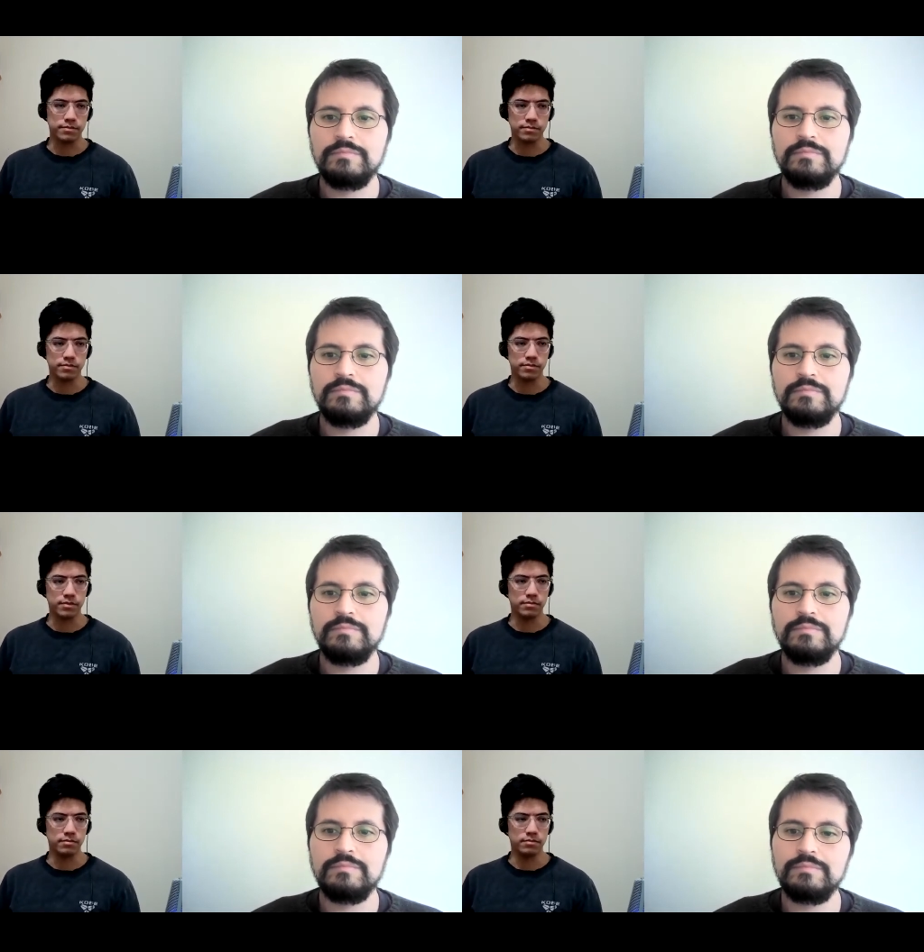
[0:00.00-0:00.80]
Speaker 1: um,
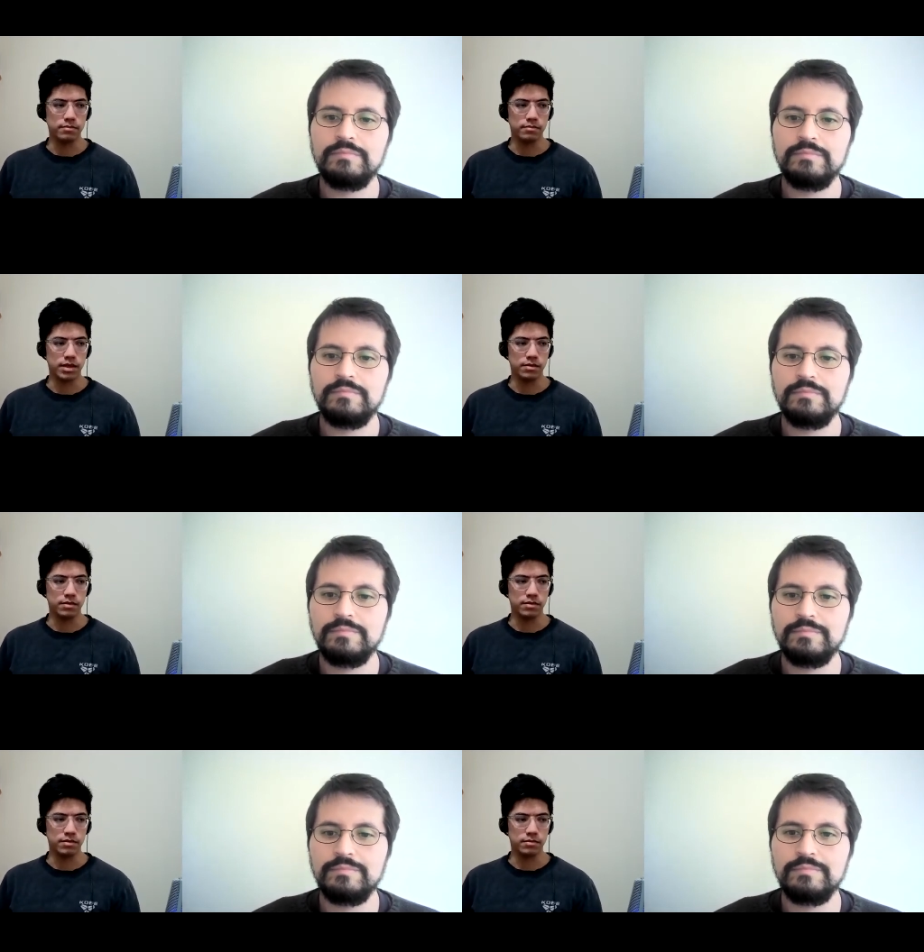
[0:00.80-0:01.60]

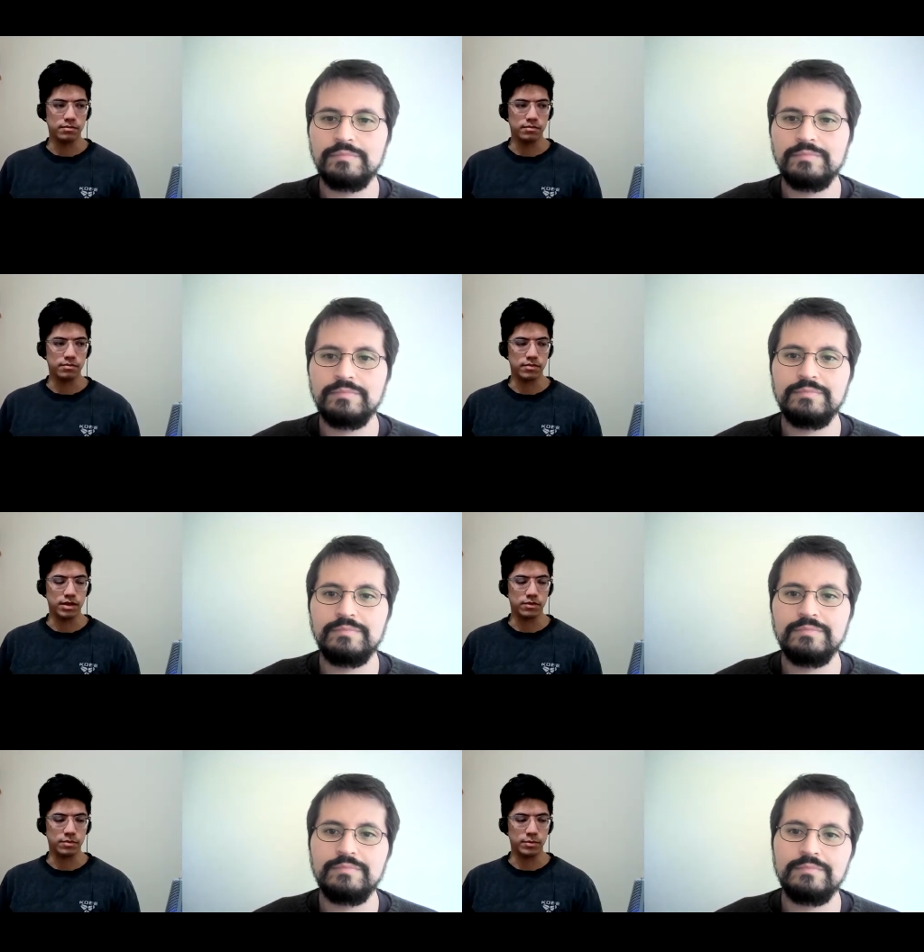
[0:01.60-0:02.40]
many
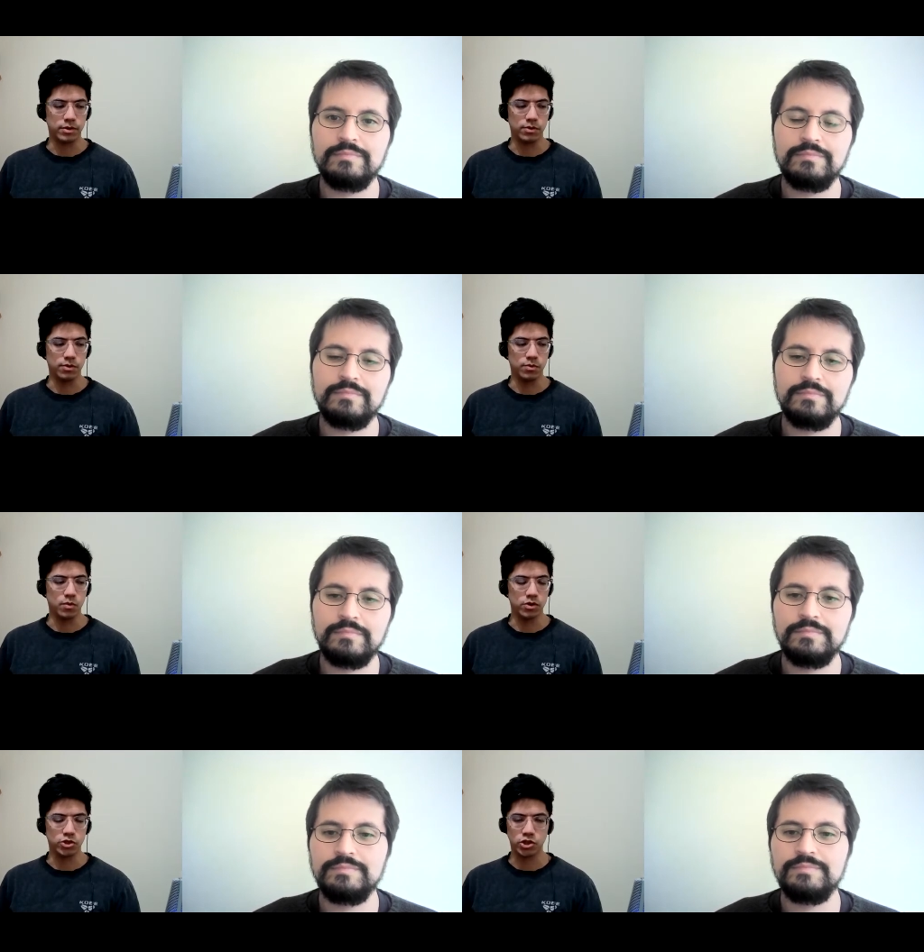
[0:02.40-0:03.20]
many of the people who
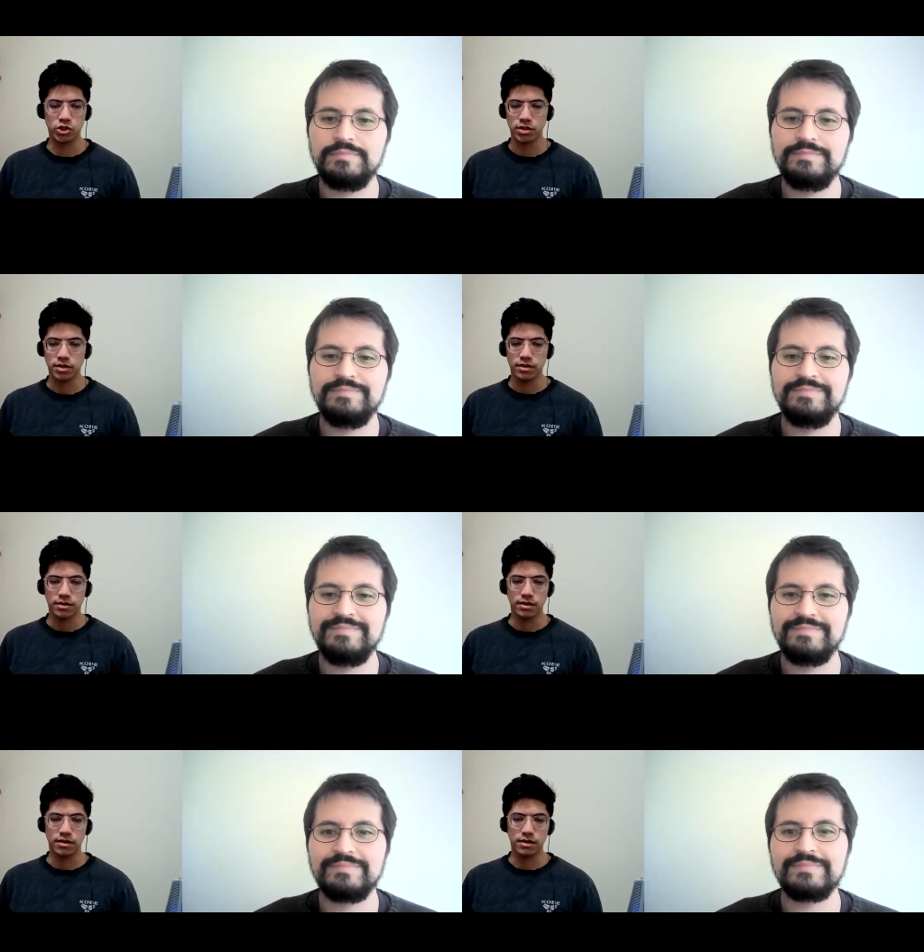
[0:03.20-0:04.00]
watch
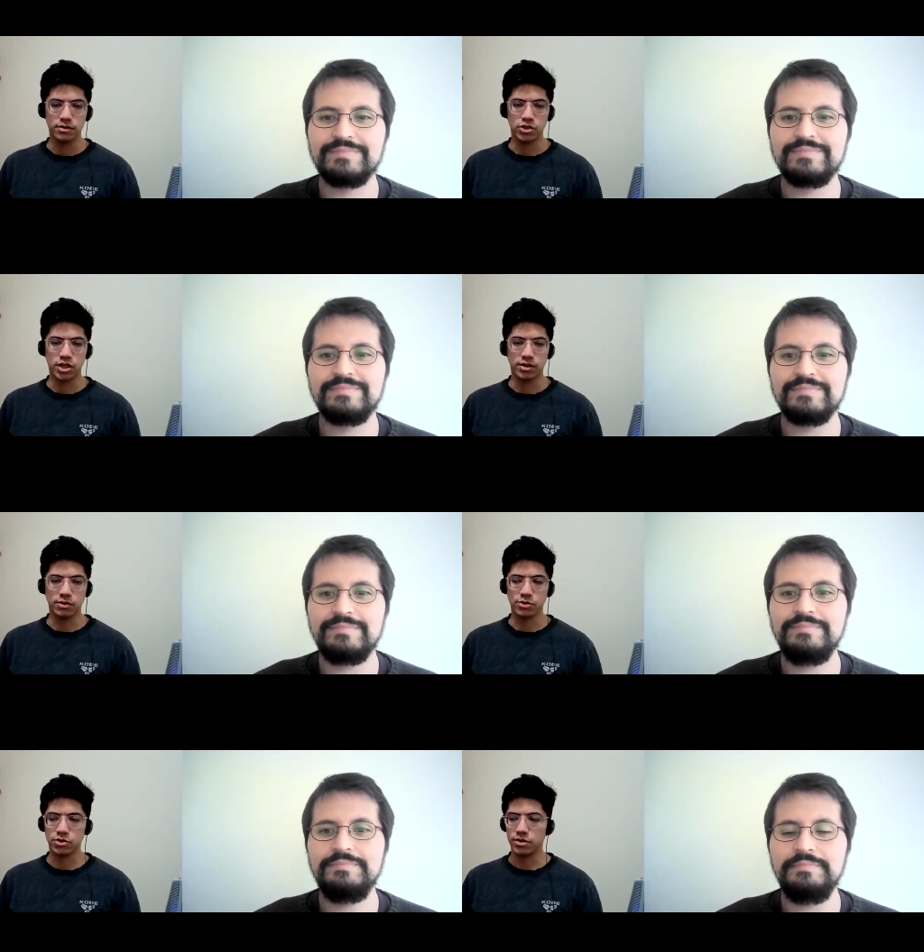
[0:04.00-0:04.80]
uh, this channel
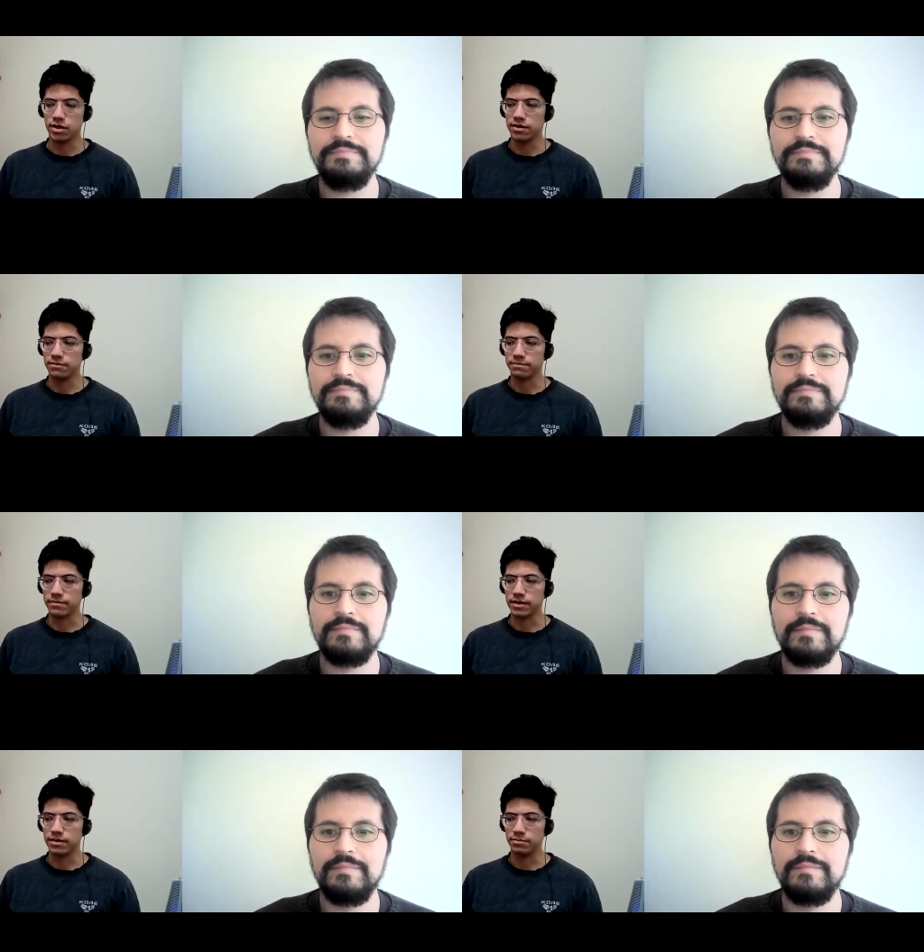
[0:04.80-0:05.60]
also are
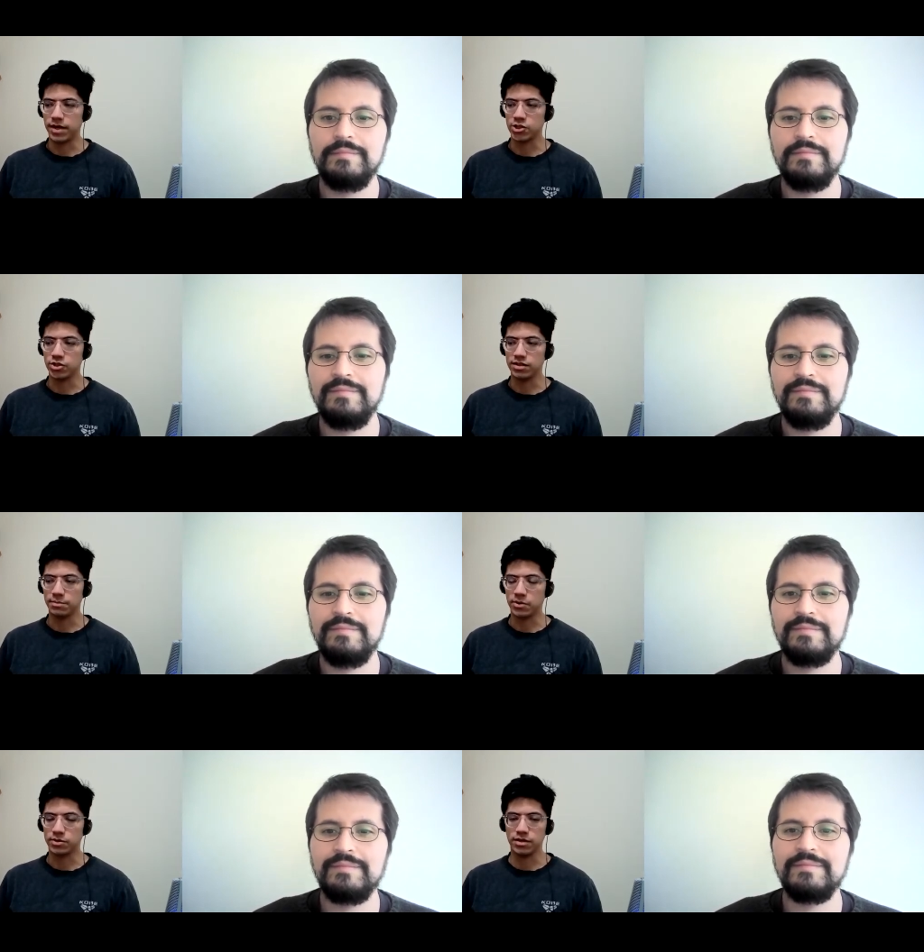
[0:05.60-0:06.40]
uh, passionate
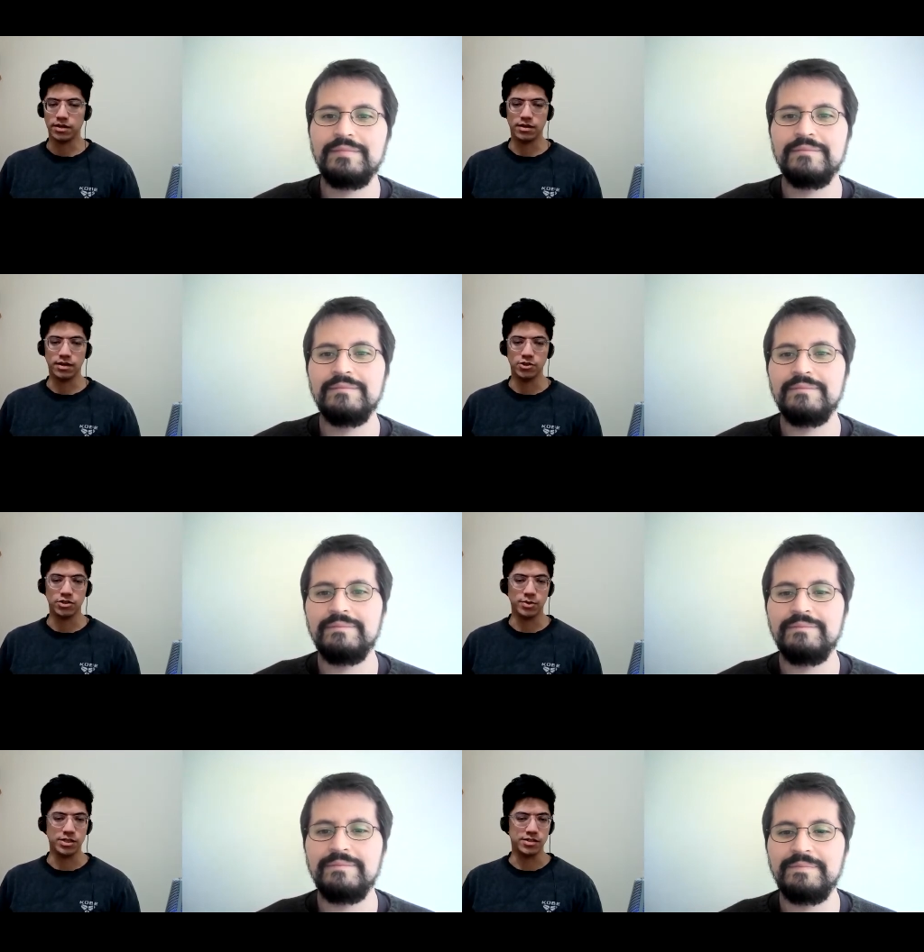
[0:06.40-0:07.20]
about uh,
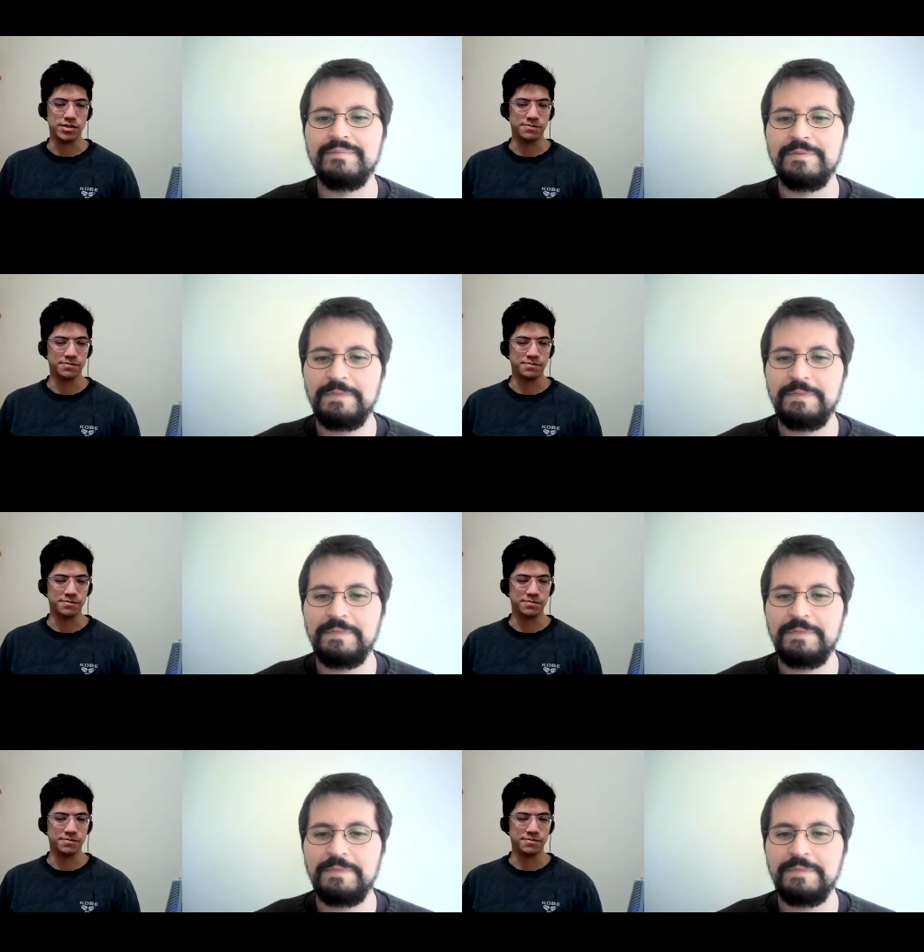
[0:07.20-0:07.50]
ancient Greece.